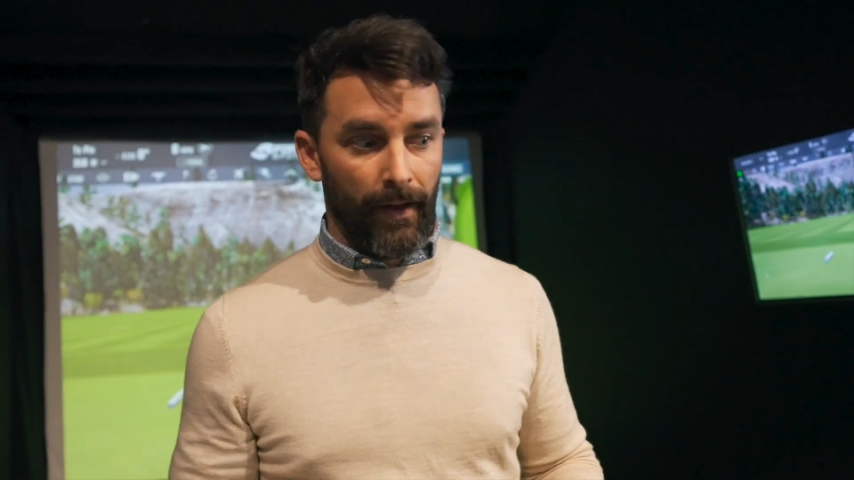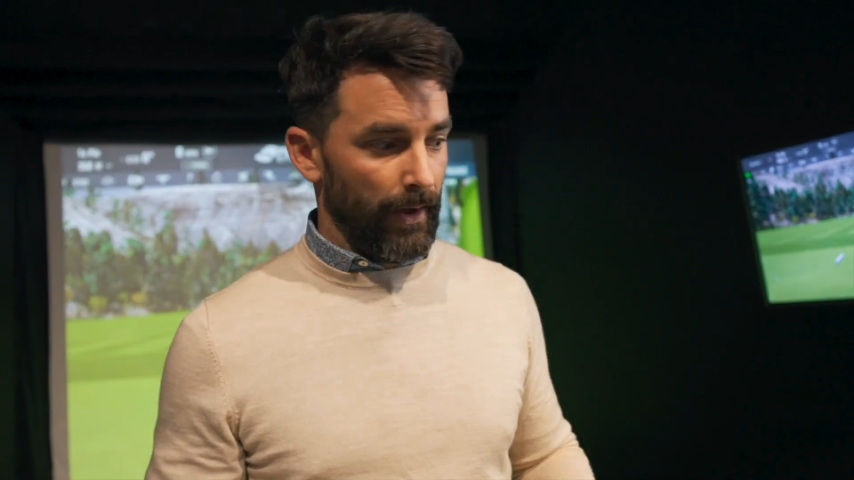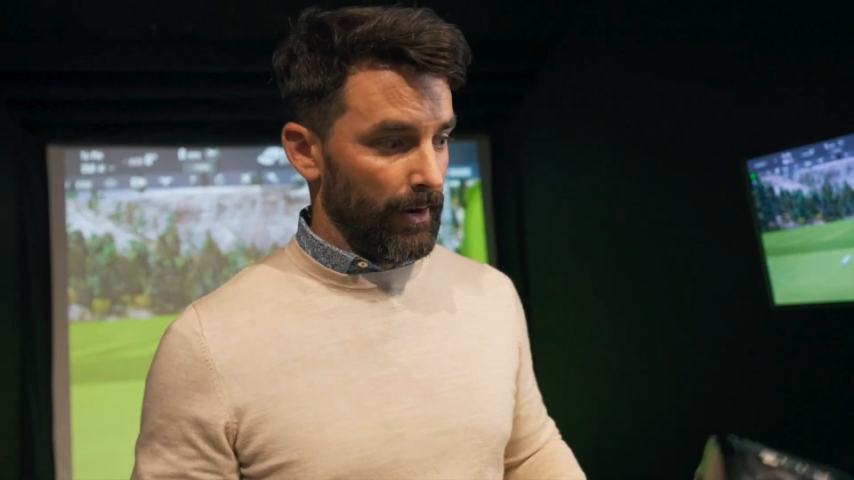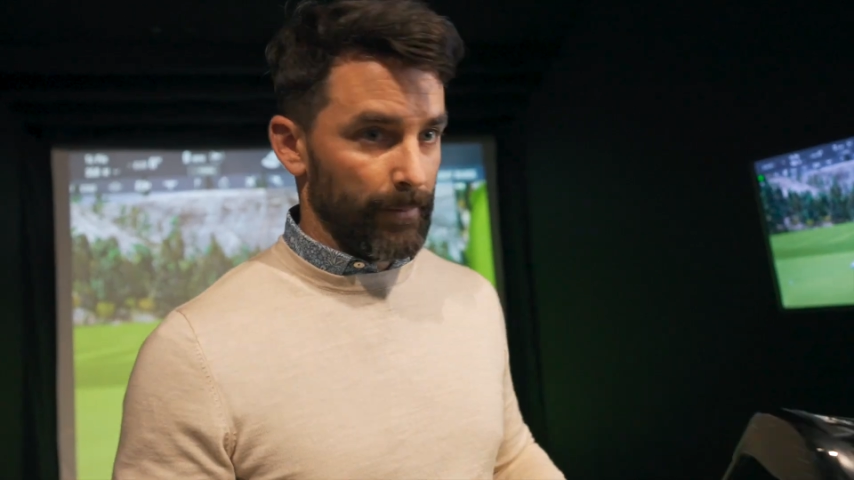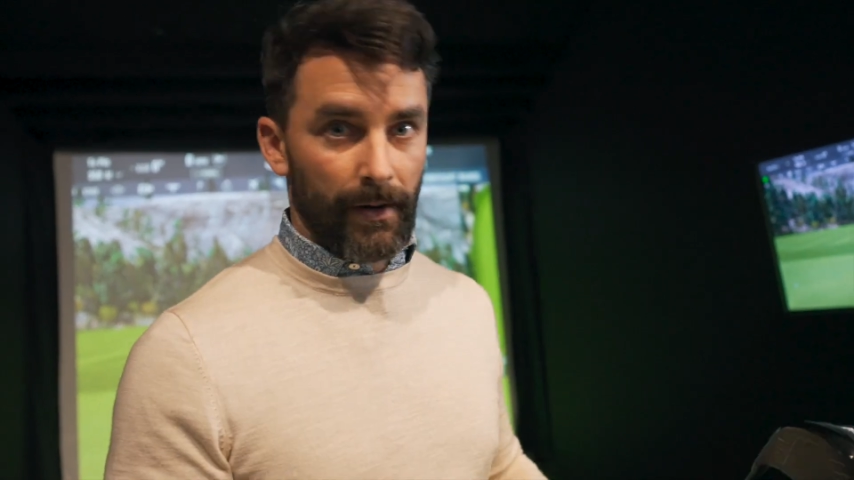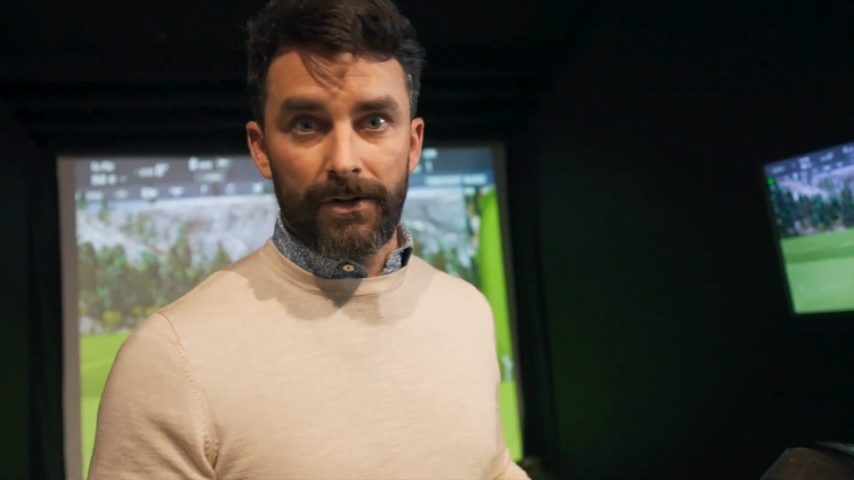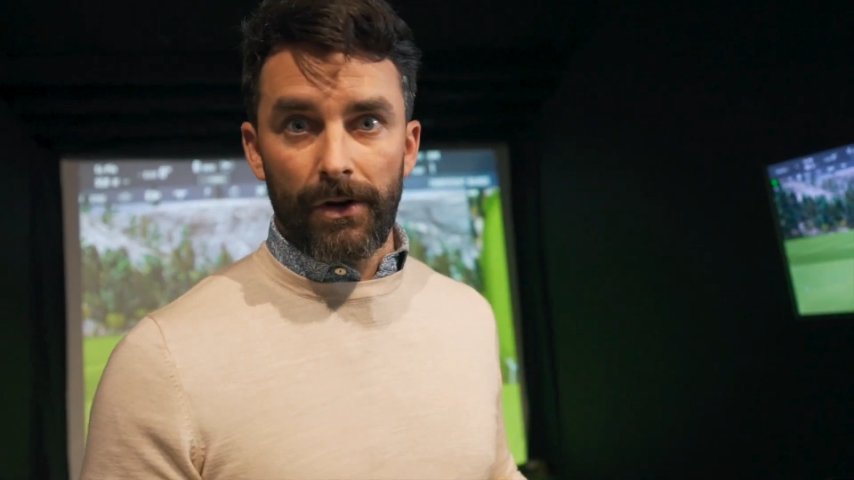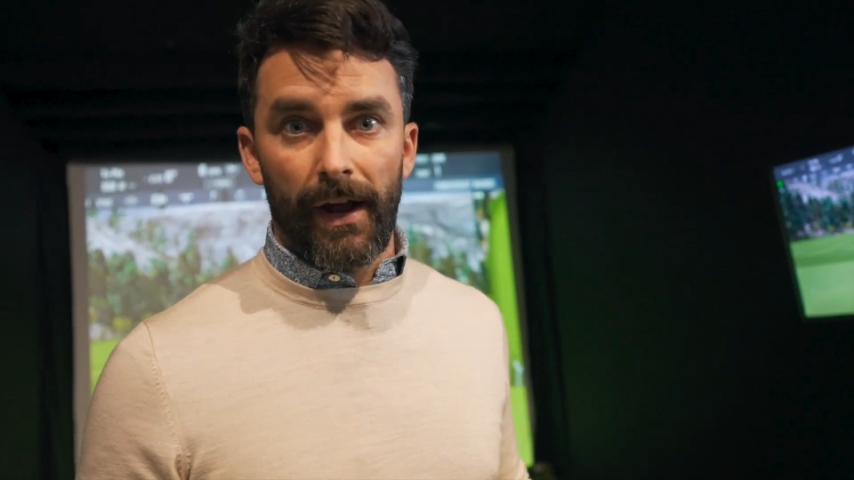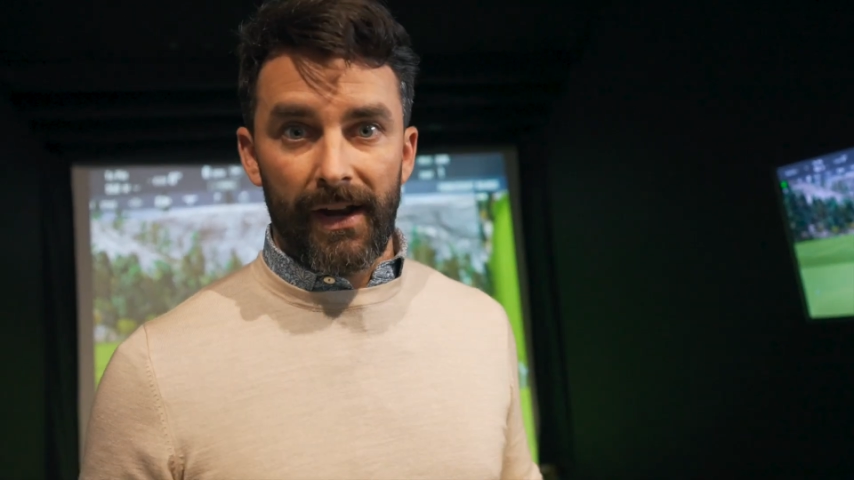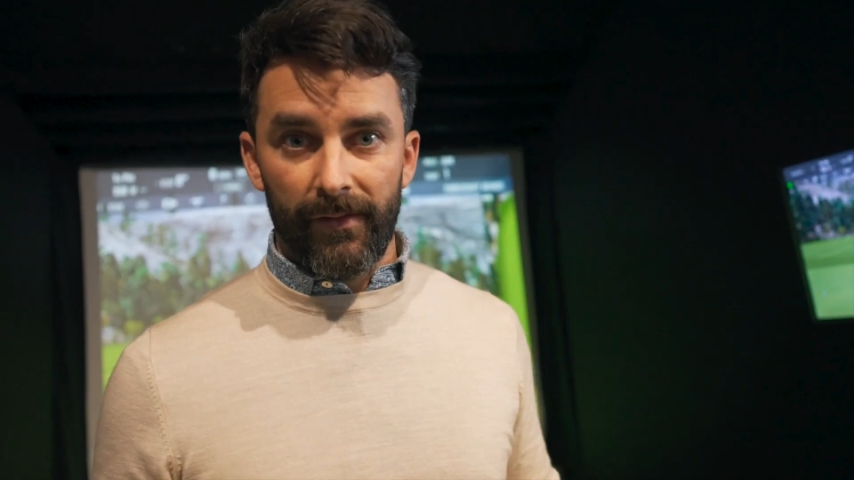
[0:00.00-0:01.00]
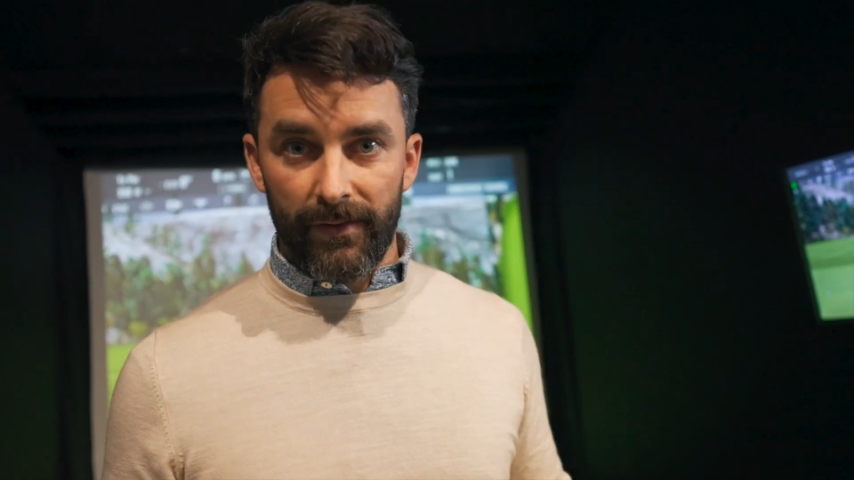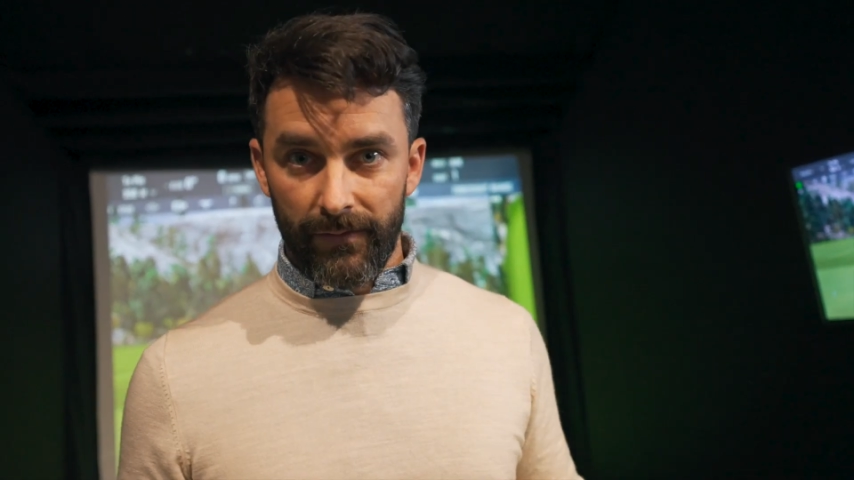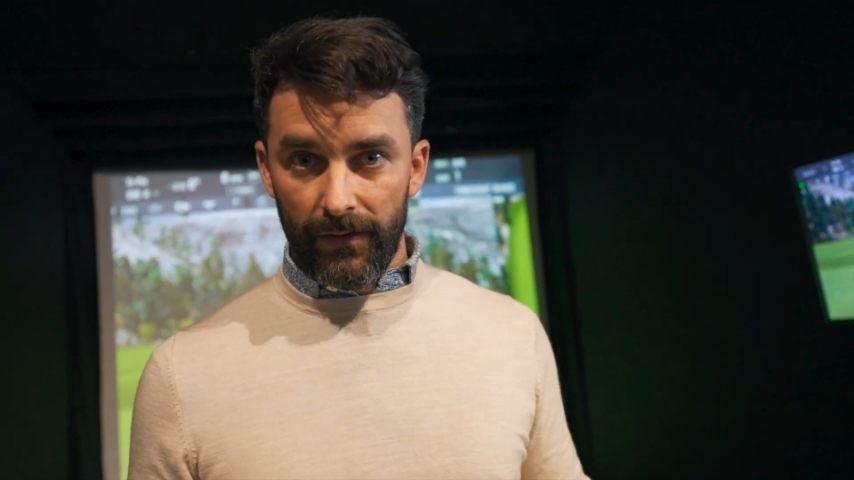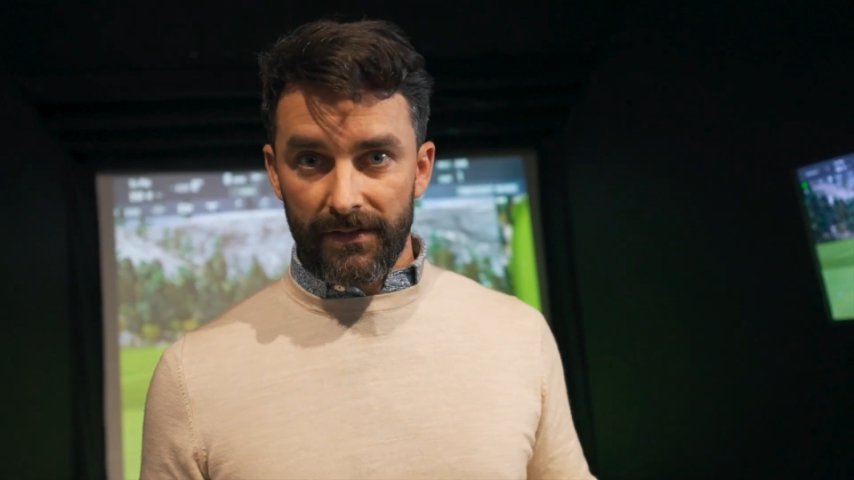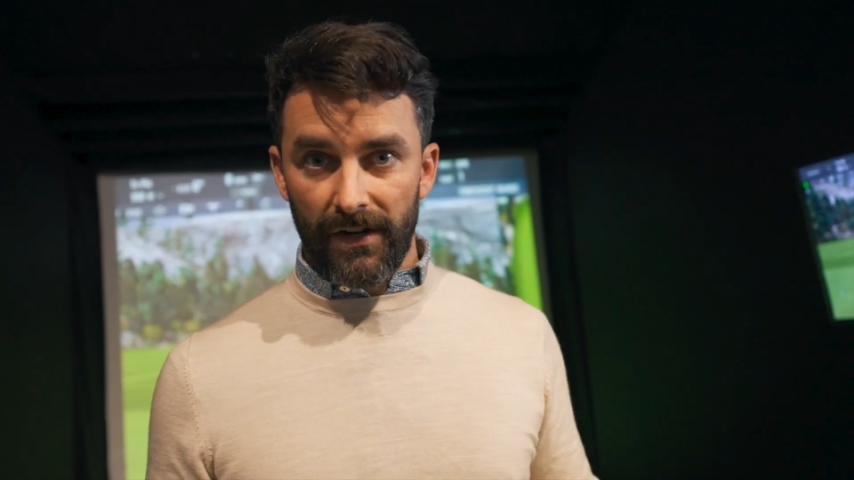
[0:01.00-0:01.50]
and I'm going to try it now for the
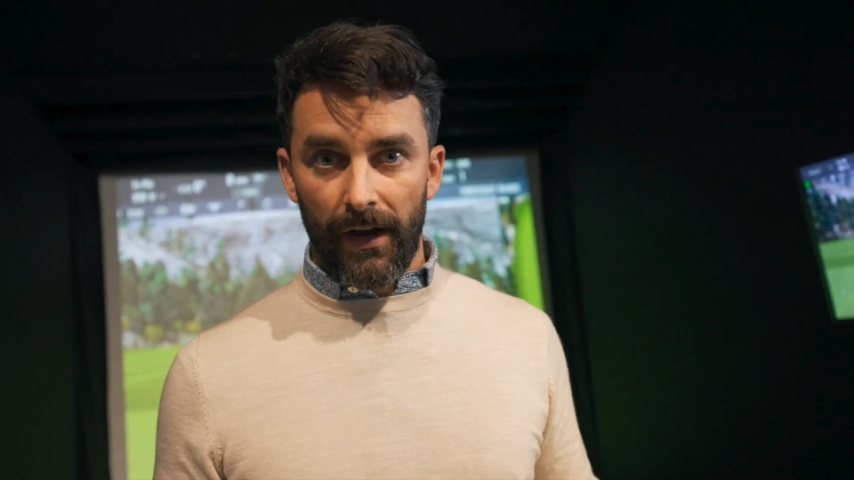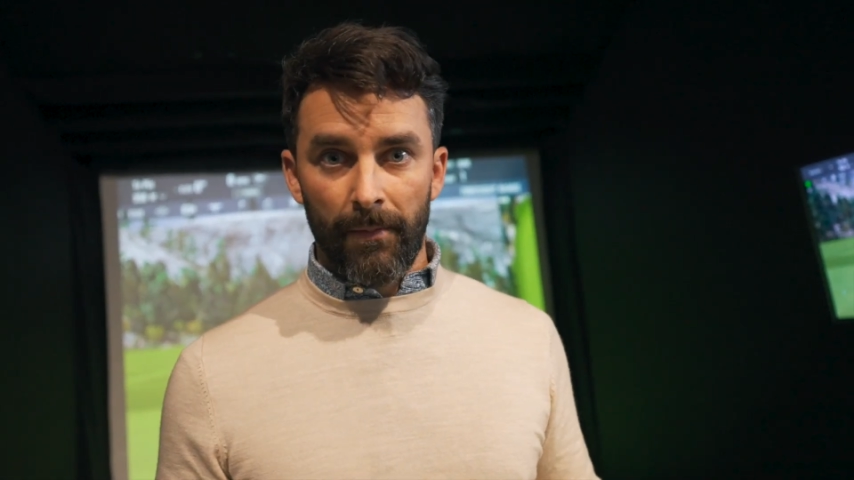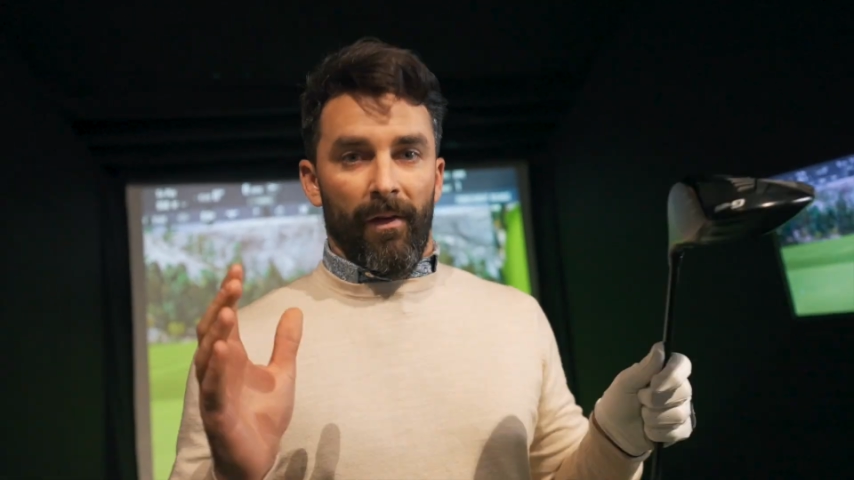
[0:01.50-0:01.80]
first time.